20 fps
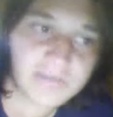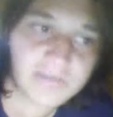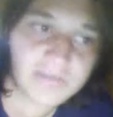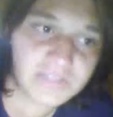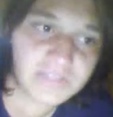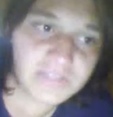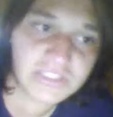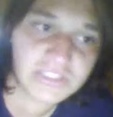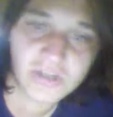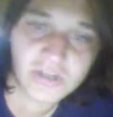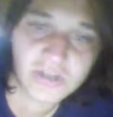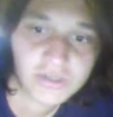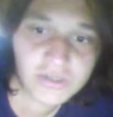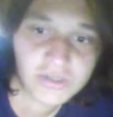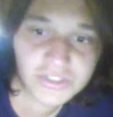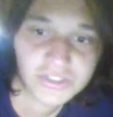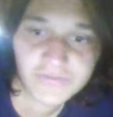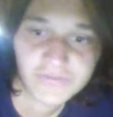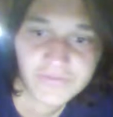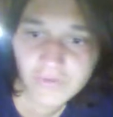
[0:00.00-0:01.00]

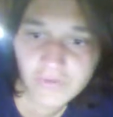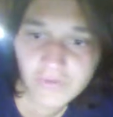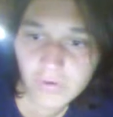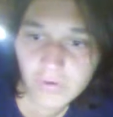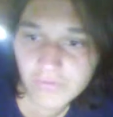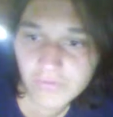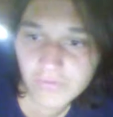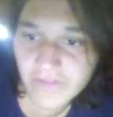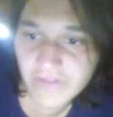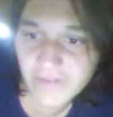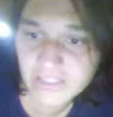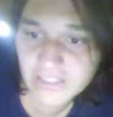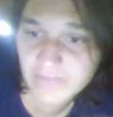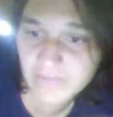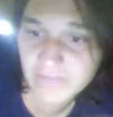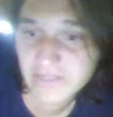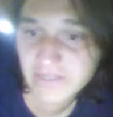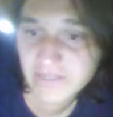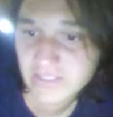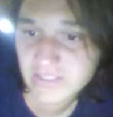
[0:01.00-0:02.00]
nostalgia for old fans, I'm
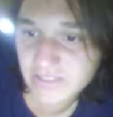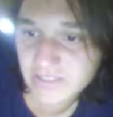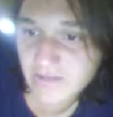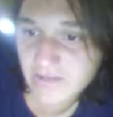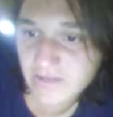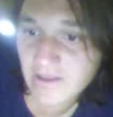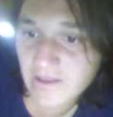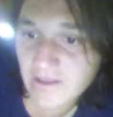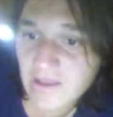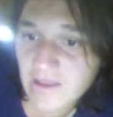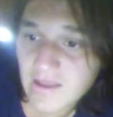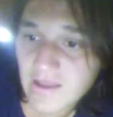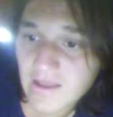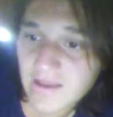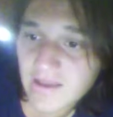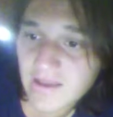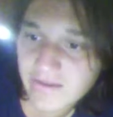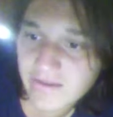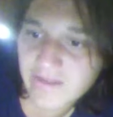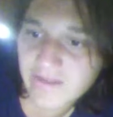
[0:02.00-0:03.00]
guessing.
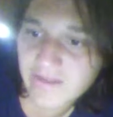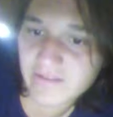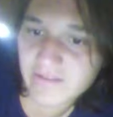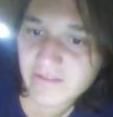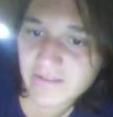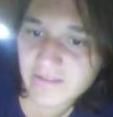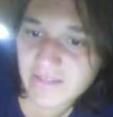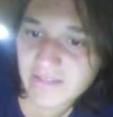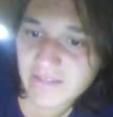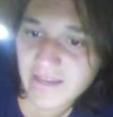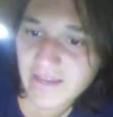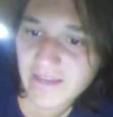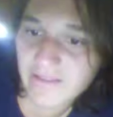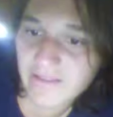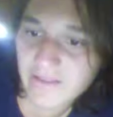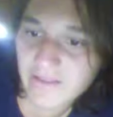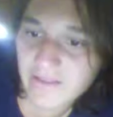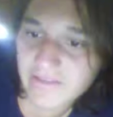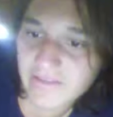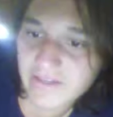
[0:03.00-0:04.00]
And, yeah,
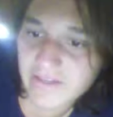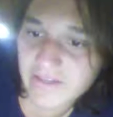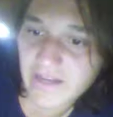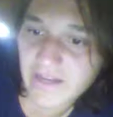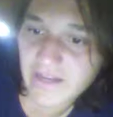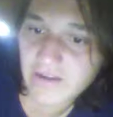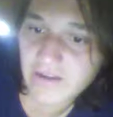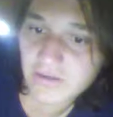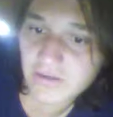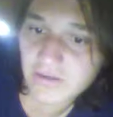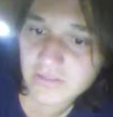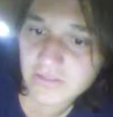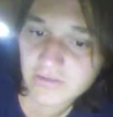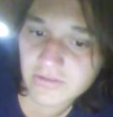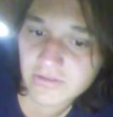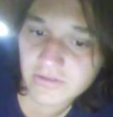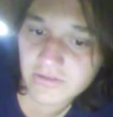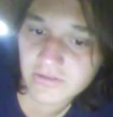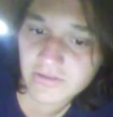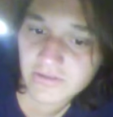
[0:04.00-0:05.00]
and
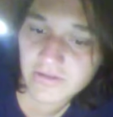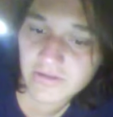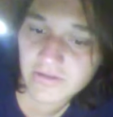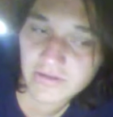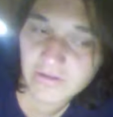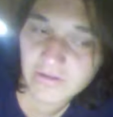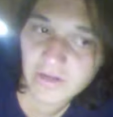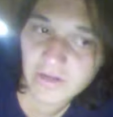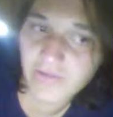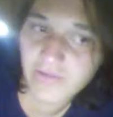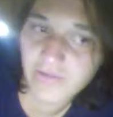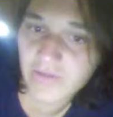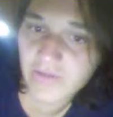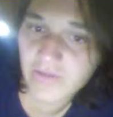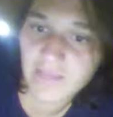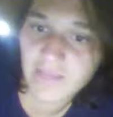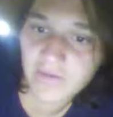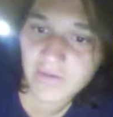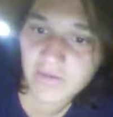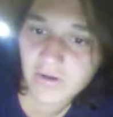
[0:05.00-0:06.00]
the other
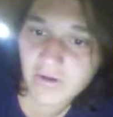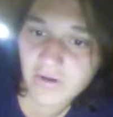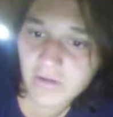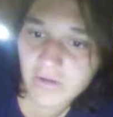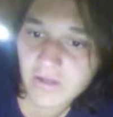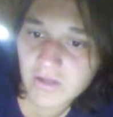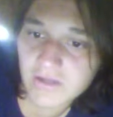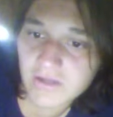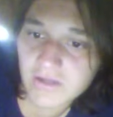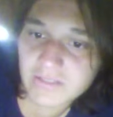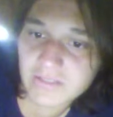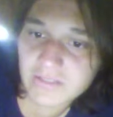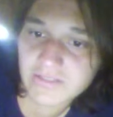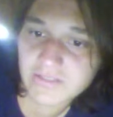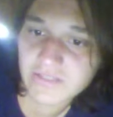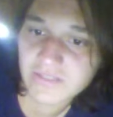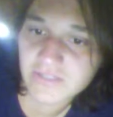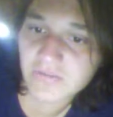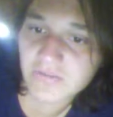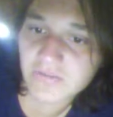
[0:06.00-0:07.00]
email is,
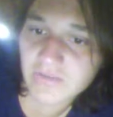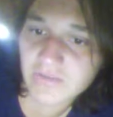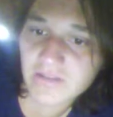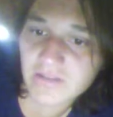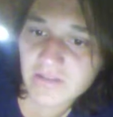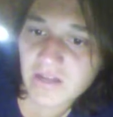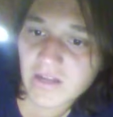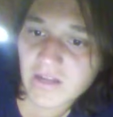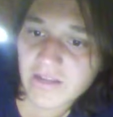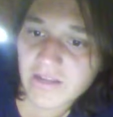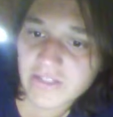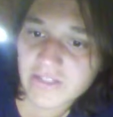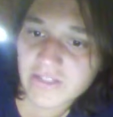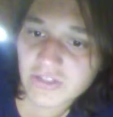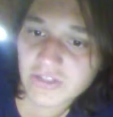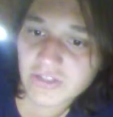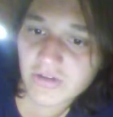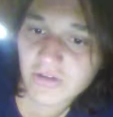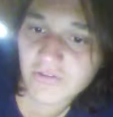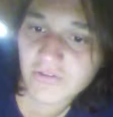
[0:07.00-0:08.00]
this would be a lot
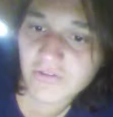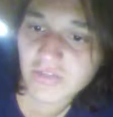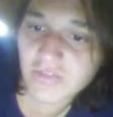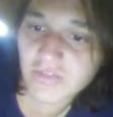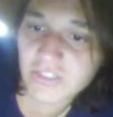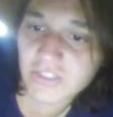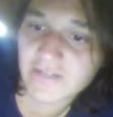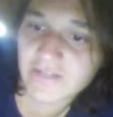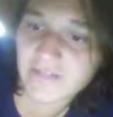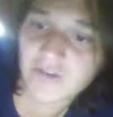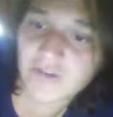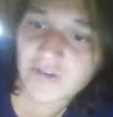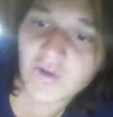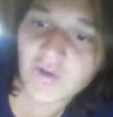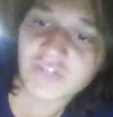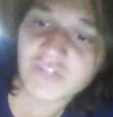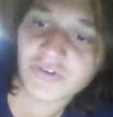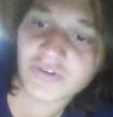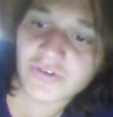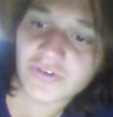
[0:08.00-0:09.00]
easier if it was just an
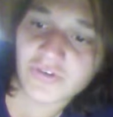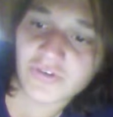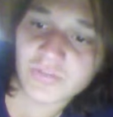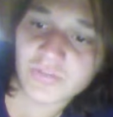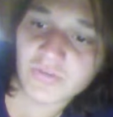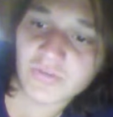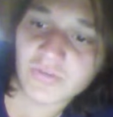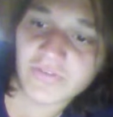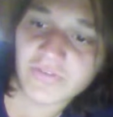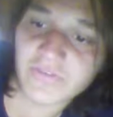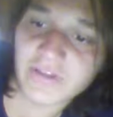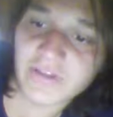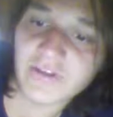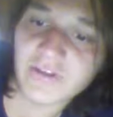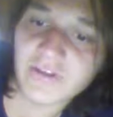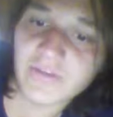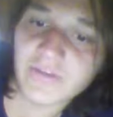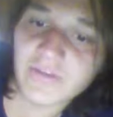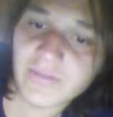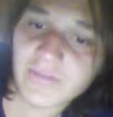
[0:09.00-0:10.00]
Equestrian Girls movie.
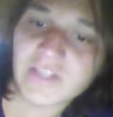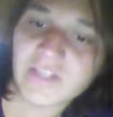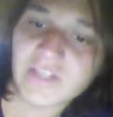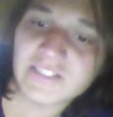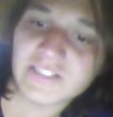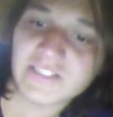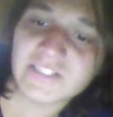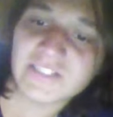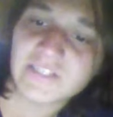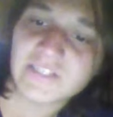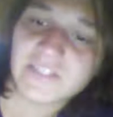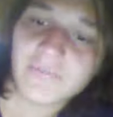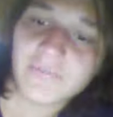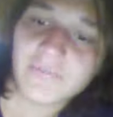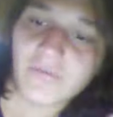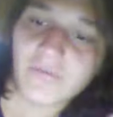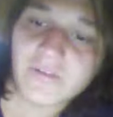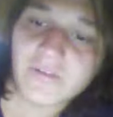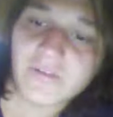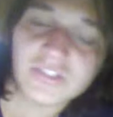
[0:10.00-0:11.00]
Because it's
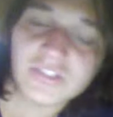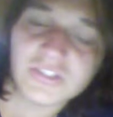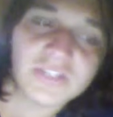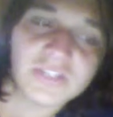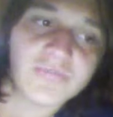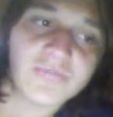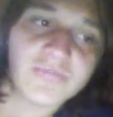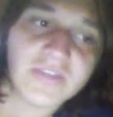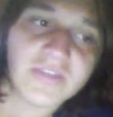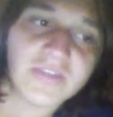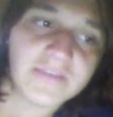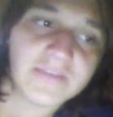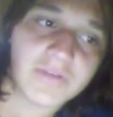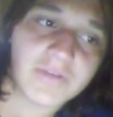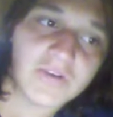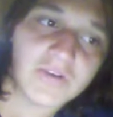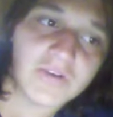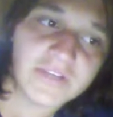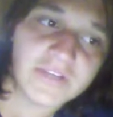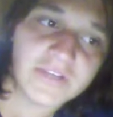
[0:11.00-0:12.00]
simple. It's just bringing
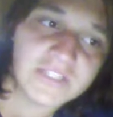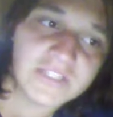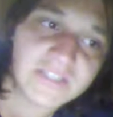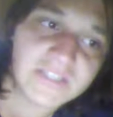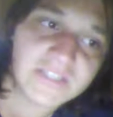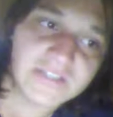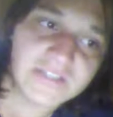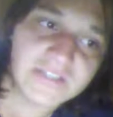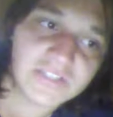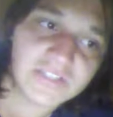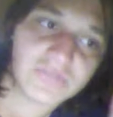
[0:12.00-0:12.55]
ponies into